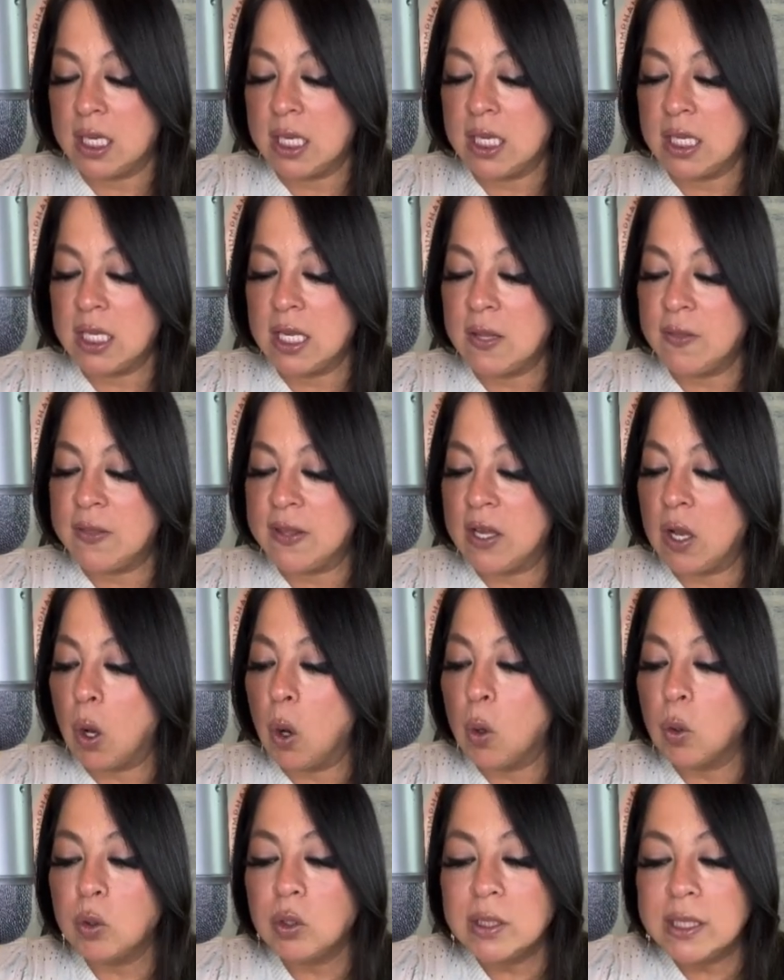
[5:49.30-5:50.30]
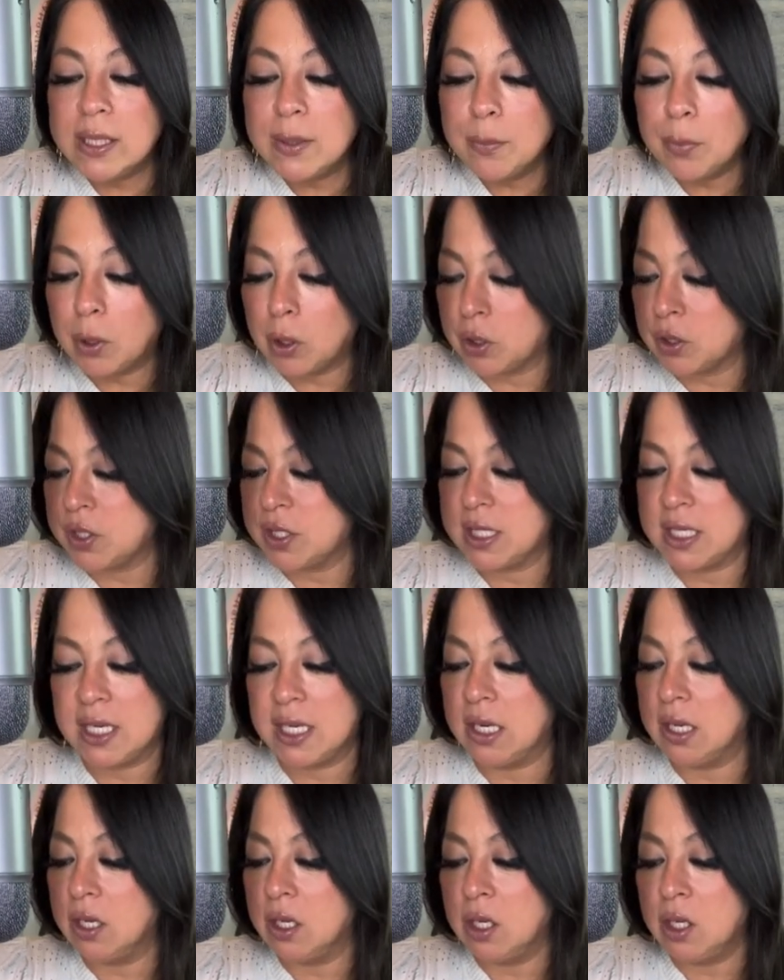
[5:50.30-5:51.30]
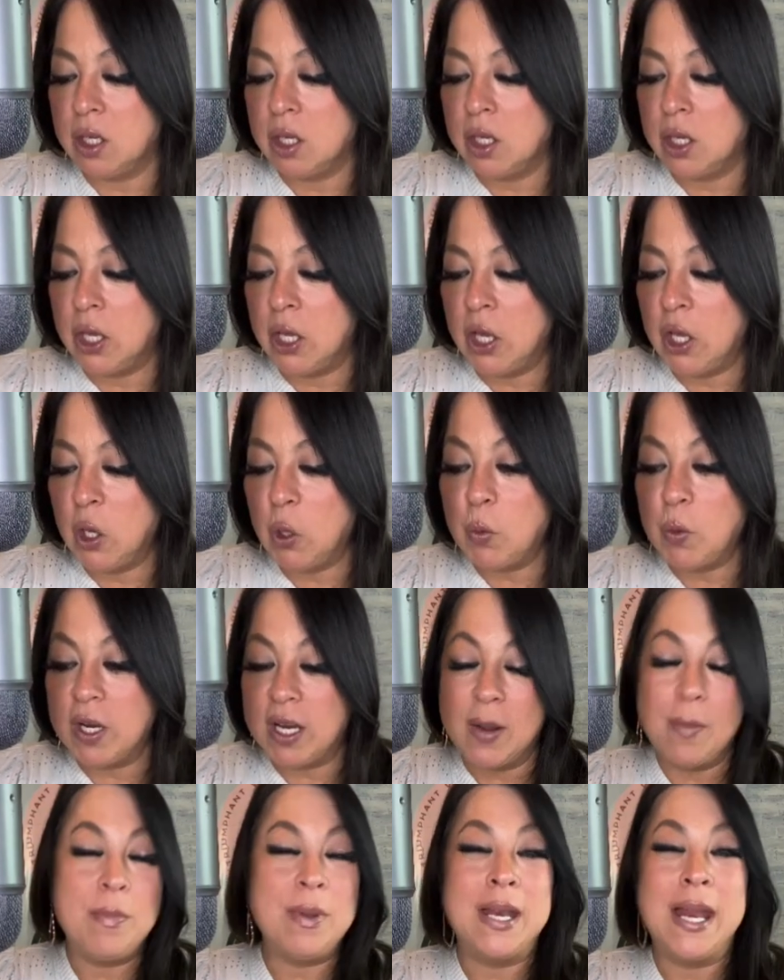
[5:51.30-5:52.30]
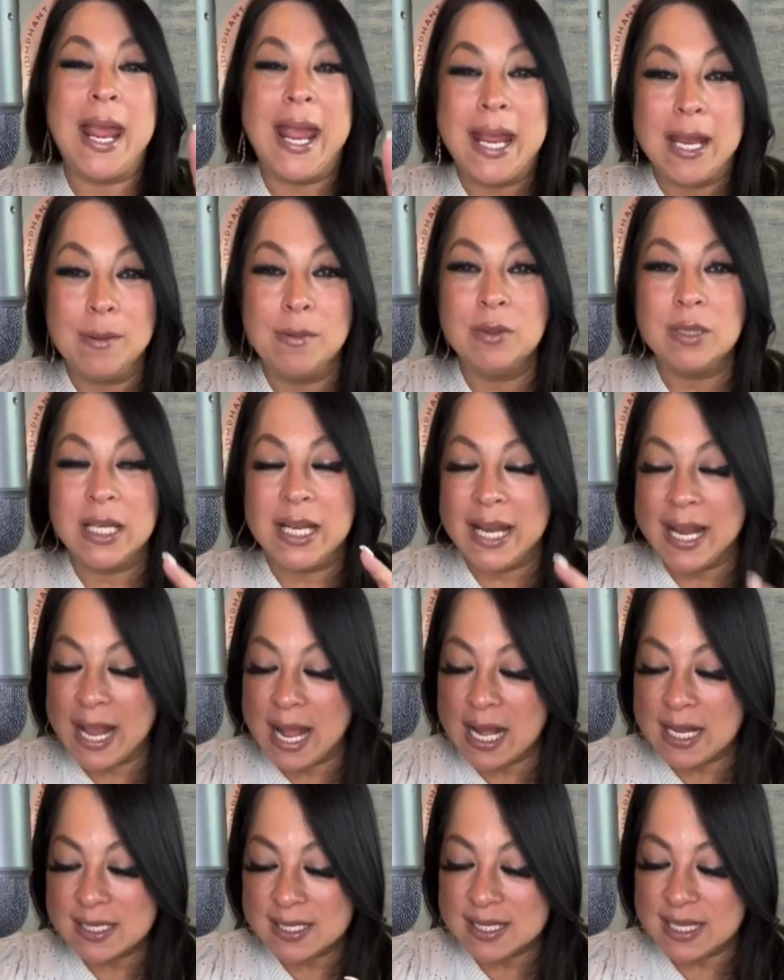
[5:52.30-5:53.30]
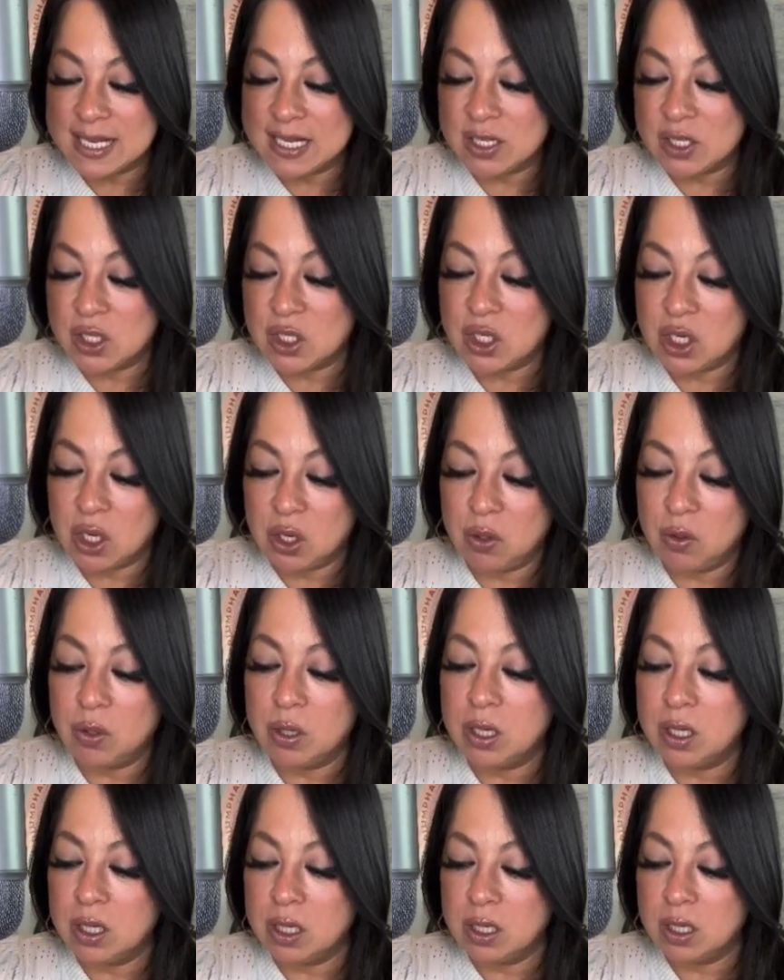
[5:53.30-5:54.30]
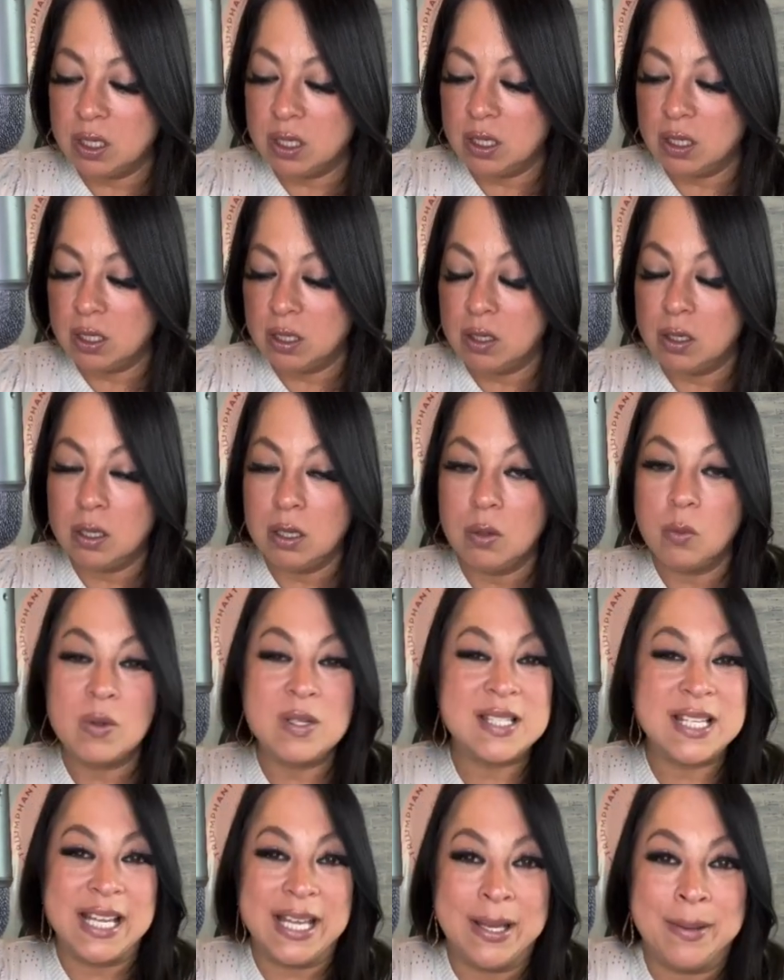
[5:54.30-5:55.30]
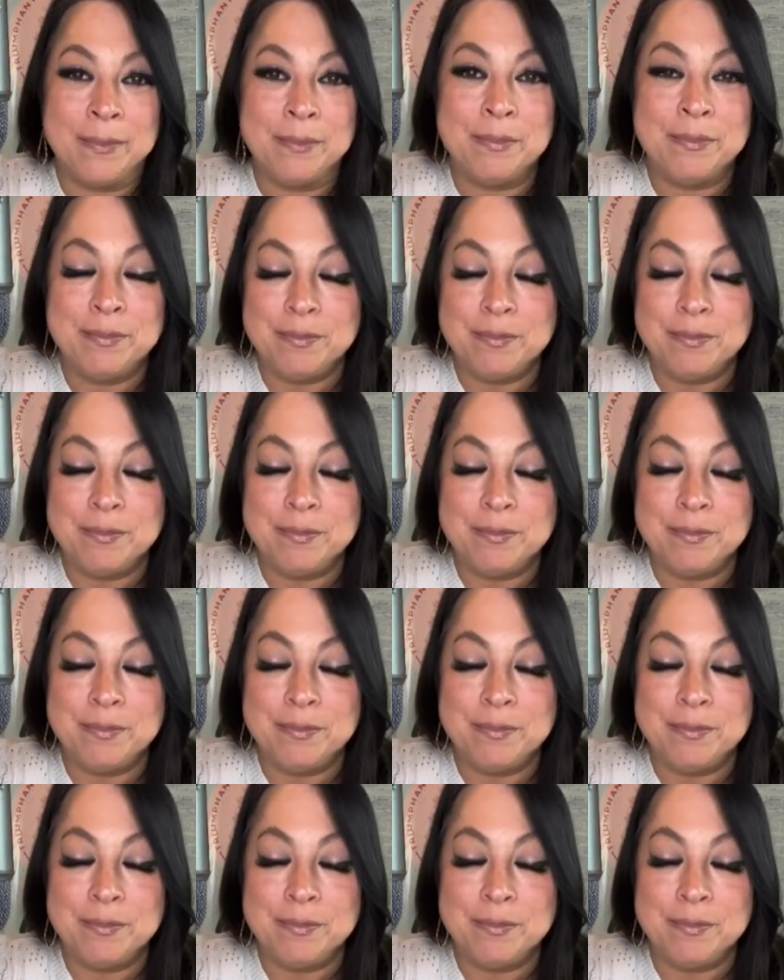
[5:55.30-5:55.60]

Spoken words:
Yet the only person who would have been able to cast that stone was him.